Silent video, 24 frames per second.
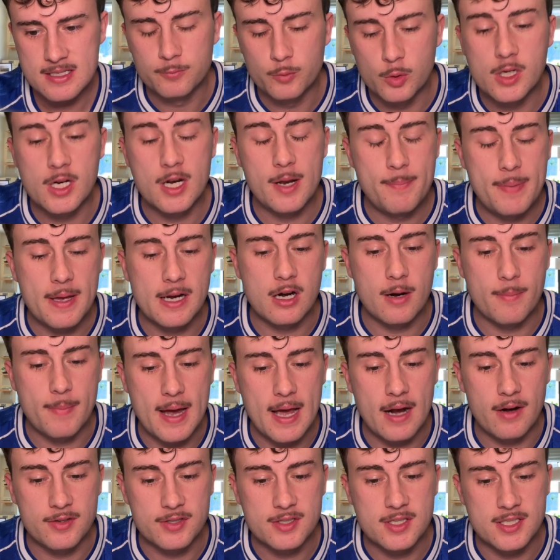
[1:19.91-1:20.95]
We're gonna pick our
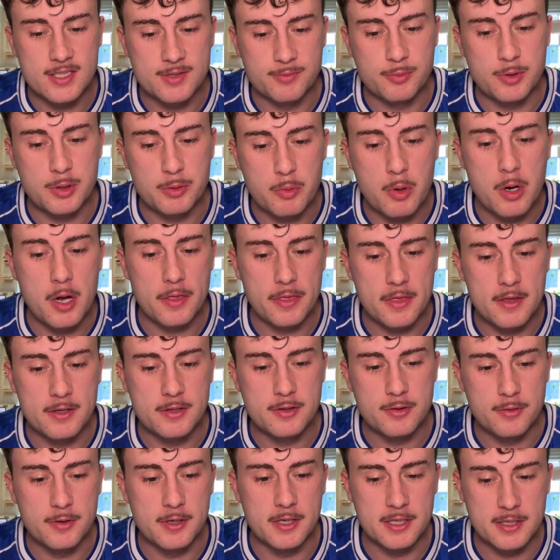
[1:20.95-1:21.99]
battles because we want the
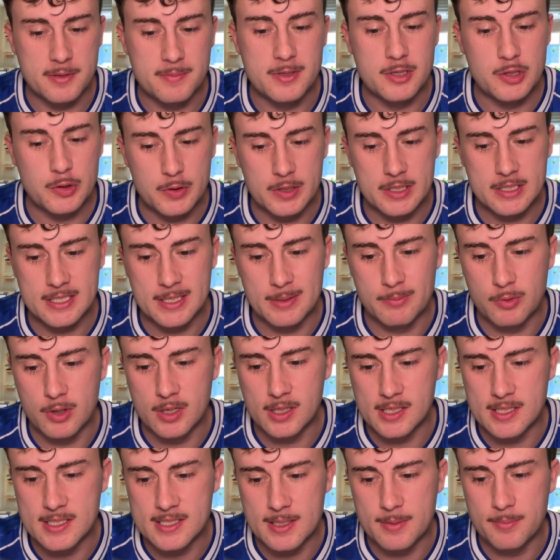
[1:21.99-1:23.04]
tuning to be doing some work
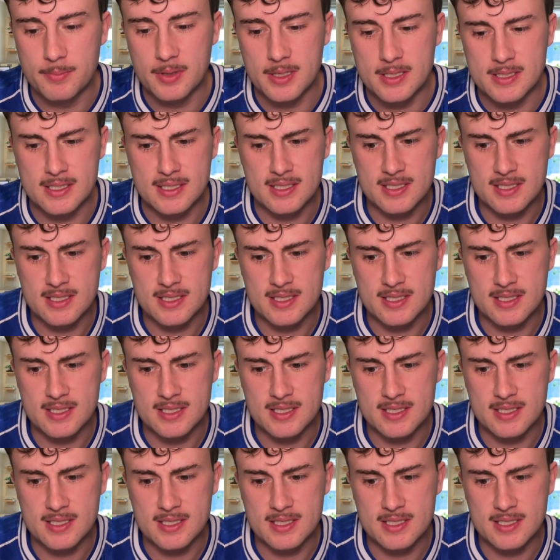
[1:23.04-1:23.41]
in some places